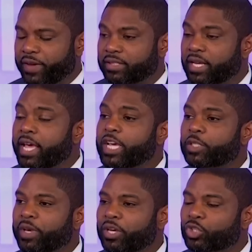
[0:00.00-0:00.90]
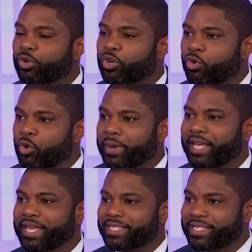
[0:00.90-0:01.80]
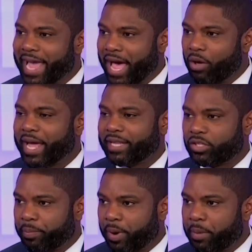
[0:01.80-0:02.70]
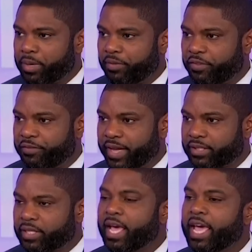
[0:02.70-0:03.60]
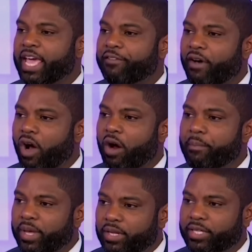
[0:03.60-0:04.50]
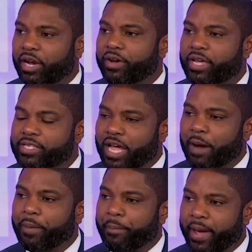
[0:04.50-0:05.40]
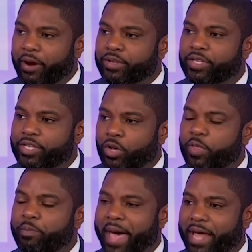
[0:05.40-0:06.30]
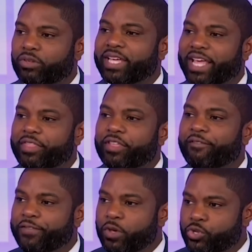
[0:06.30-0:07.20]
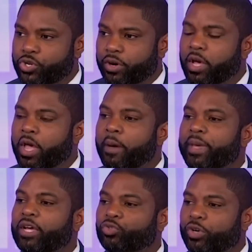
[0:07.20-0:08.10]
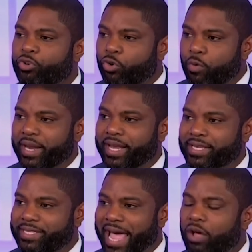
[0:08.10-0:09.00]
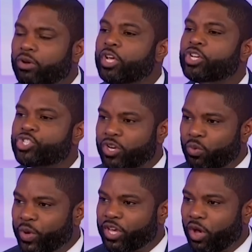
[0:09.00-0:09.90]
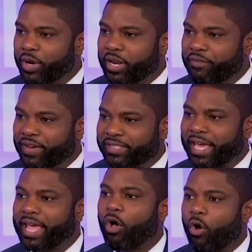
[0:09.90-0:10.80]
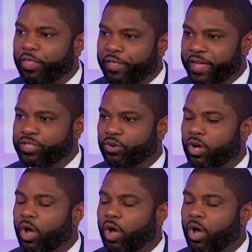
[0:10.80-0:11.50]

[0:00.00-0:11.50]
Defense is because recruitment is down at the Department of Defense. If our military is not prepared to deal with battles in the future because recruitment is down, shouldn't we go in and investigate all the things